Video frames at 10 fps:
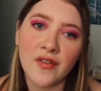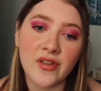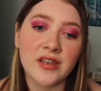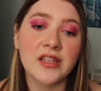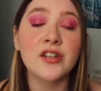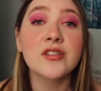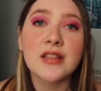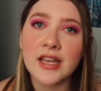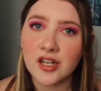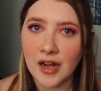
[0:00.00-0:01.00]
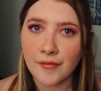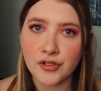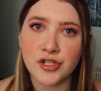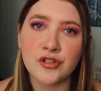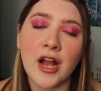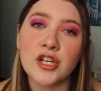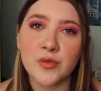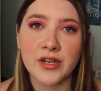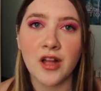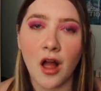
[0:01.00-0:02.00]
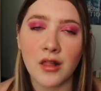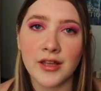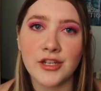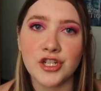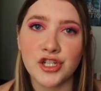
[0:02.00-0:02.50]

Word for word: And then years later, after she's graduated college,